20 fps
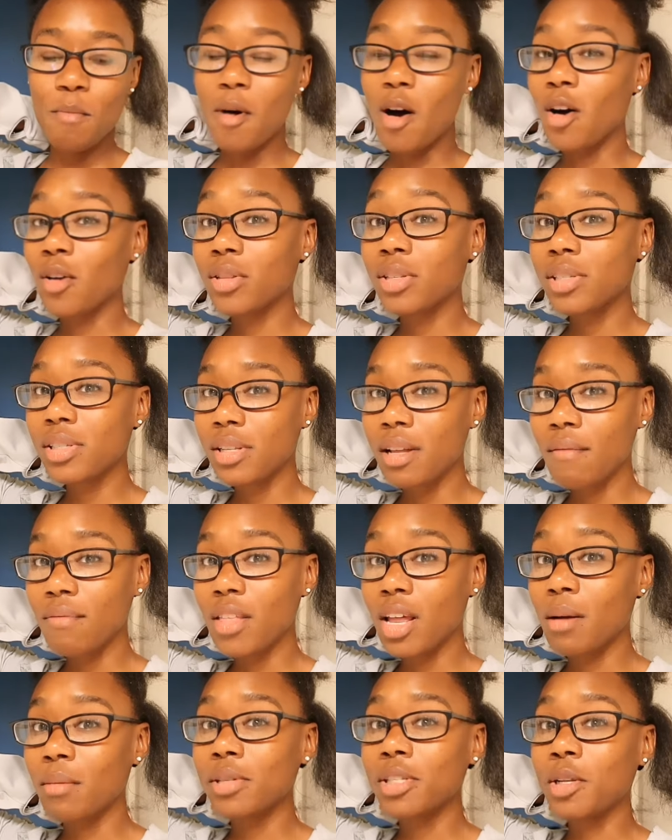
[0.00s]
all the stuff
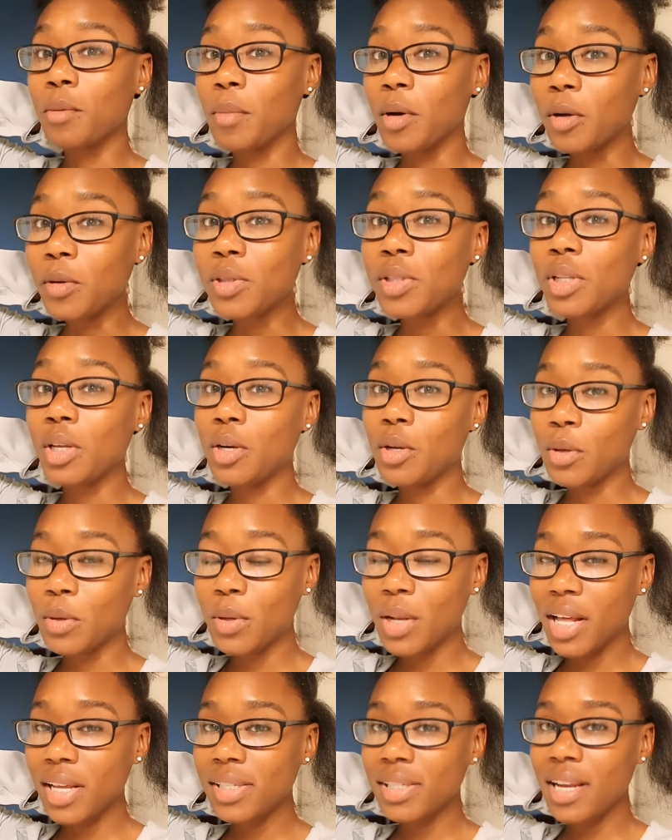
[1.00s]
that I was supposed to
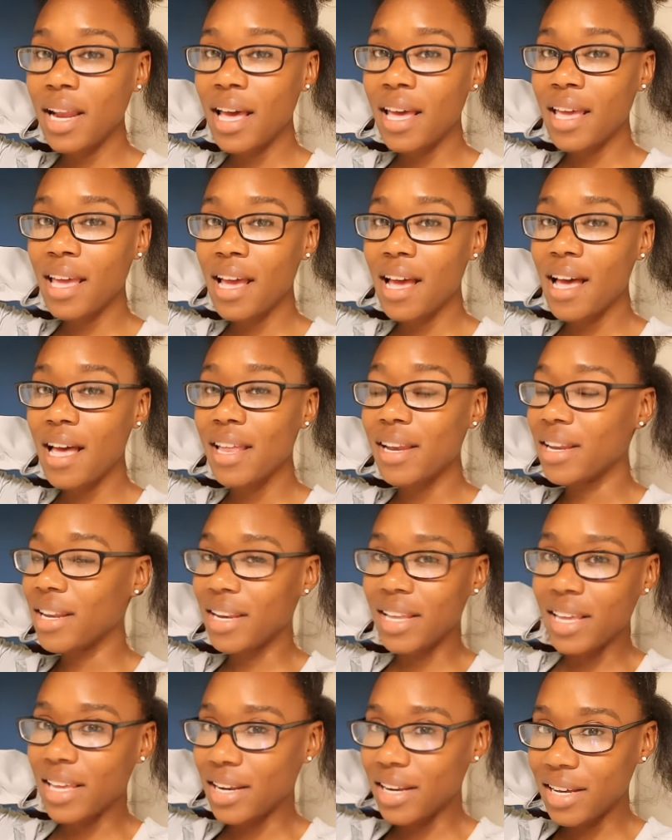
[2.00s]
do last night
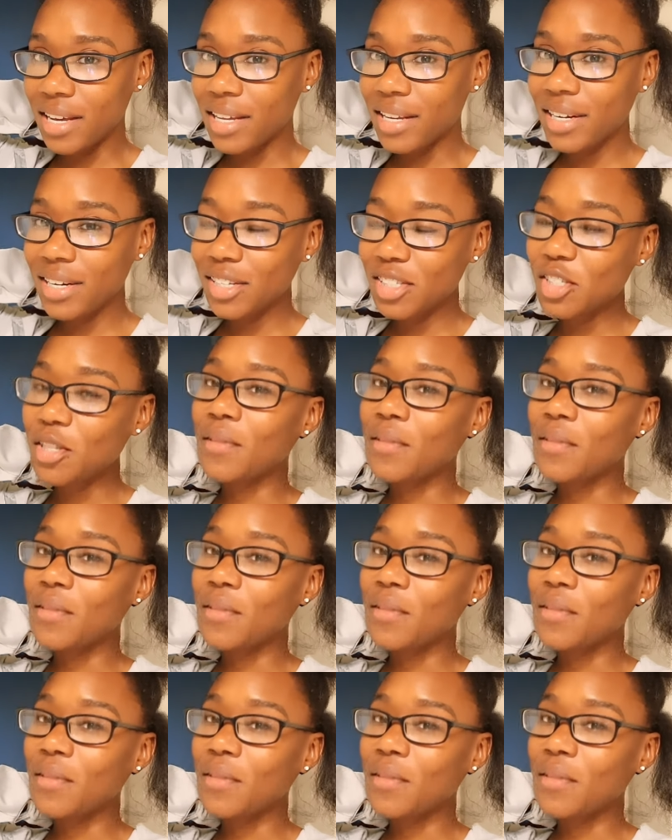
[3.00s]
didn't get done.